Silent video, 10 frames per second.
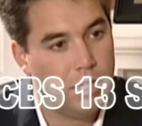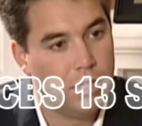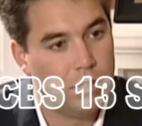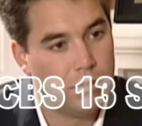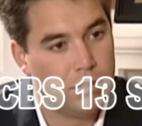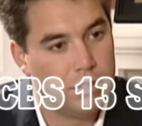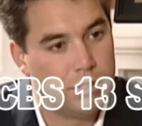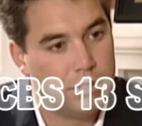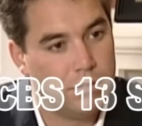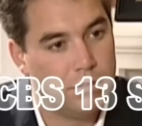in order
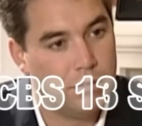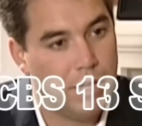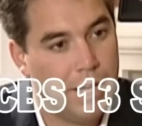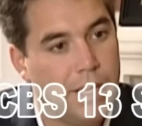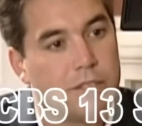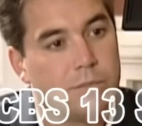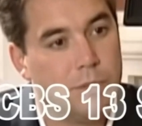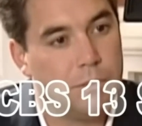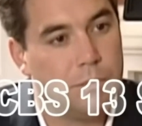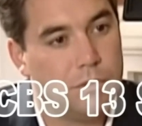to ask
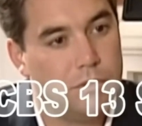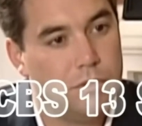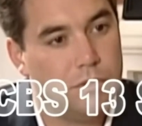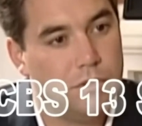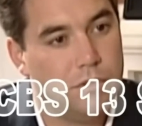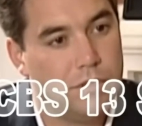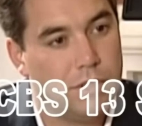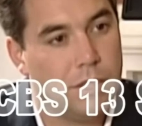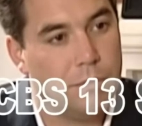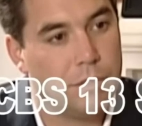people to
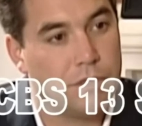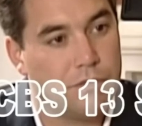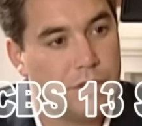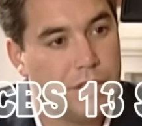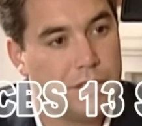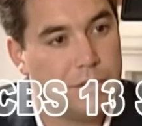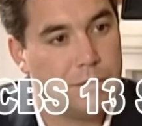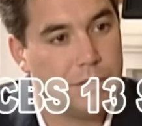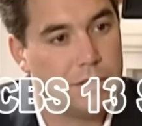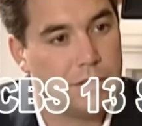keep looking for Laci,
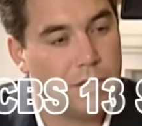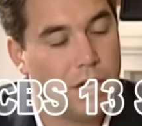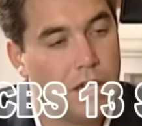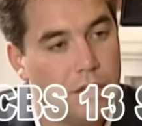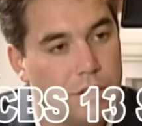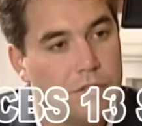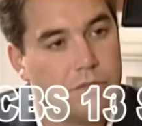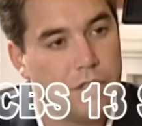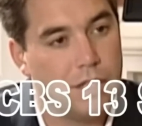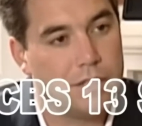because they're not looking
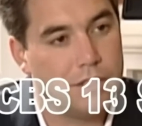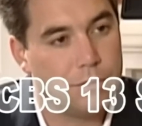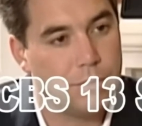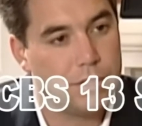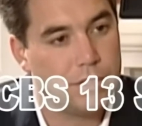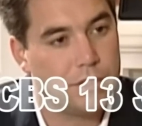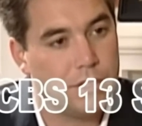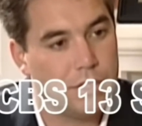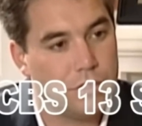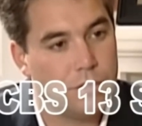for Laci as much as
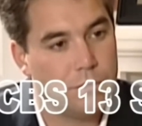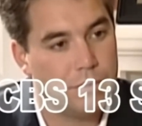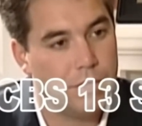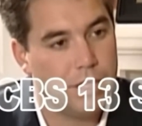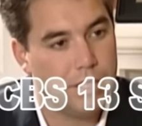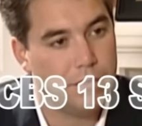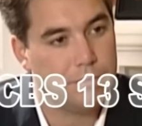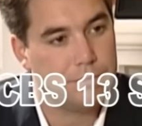they should be right now.